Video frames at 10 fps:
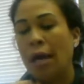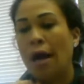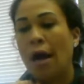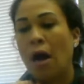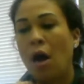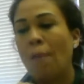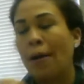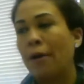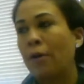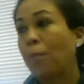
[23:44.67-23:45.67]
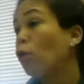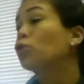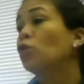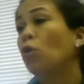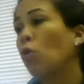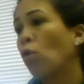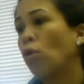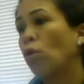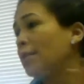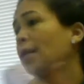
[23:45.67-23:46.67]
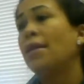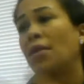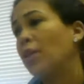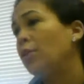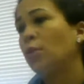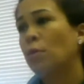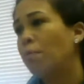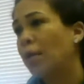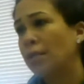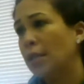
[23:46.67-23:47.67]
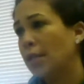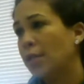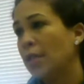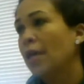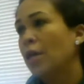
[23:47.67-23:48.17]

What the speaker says: all my personal goals, and this had nothing to do with business,